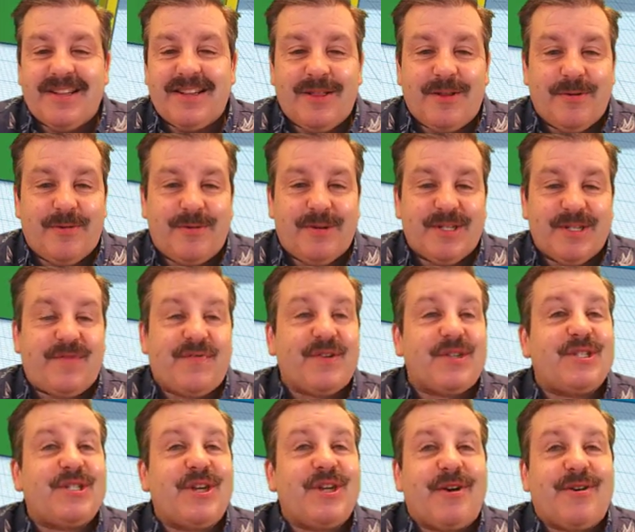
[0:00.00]
to Lucas for
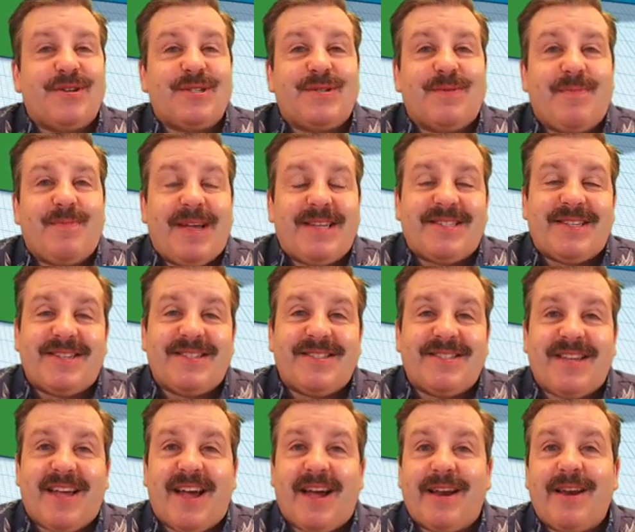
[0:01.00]
sharing his amazing
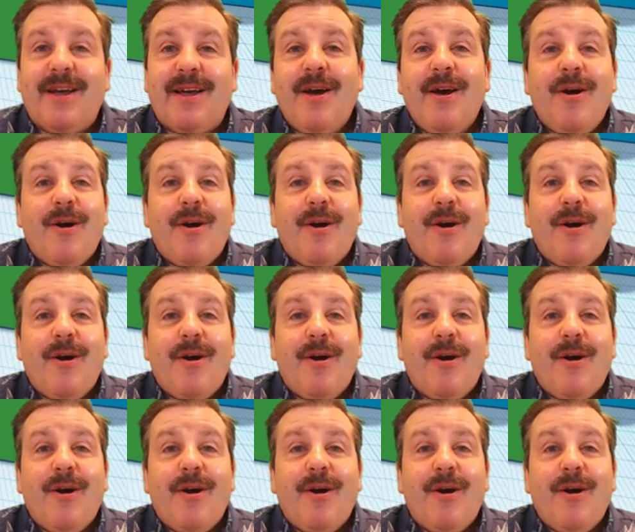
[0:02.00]
design.